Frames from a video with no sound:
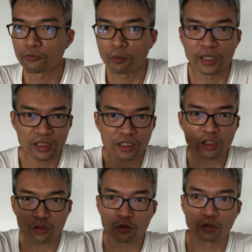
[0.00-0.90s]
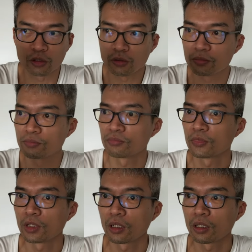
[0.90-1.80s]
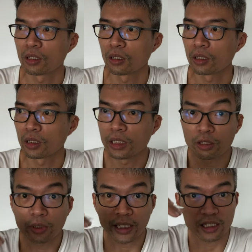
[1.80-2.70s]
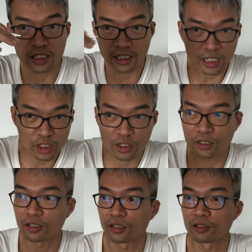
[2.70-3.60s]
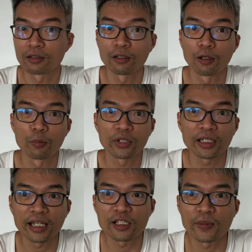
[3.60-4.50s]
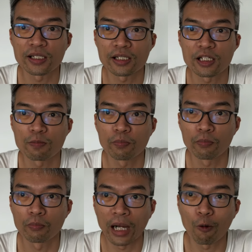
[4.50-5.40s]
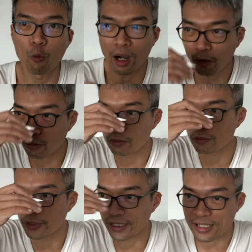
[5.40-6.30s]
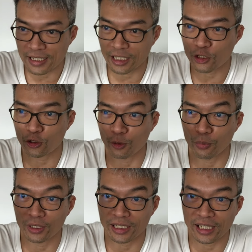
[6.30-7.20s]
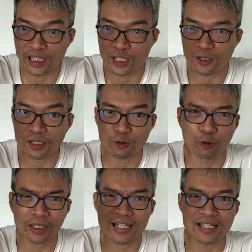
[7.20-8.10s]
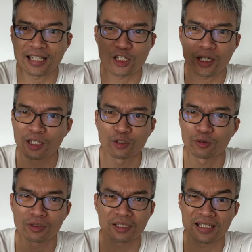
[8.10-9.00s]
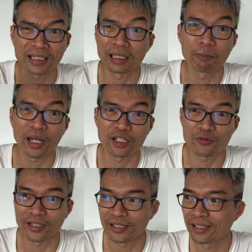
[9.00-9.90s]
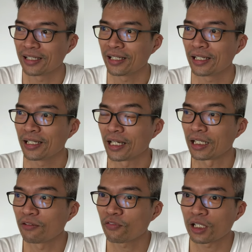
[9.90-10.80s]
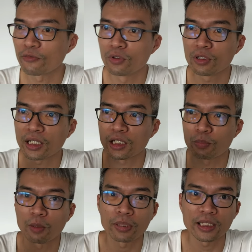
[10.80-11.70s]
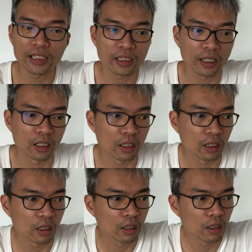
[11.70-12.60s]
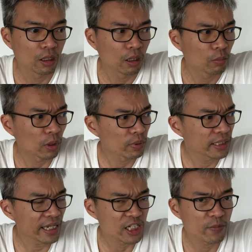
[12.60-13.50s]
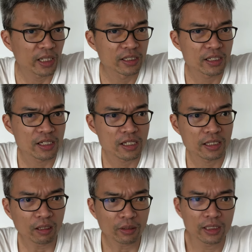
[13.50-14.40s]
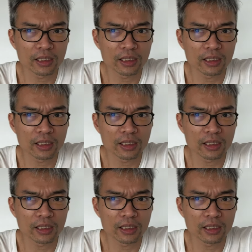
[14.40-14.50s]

for businesses to grow, either we can slash the operating expenses, but while we can slash the operating expenses, you only slash it until certain parts, right? And in fact, if you look at the property expenses, down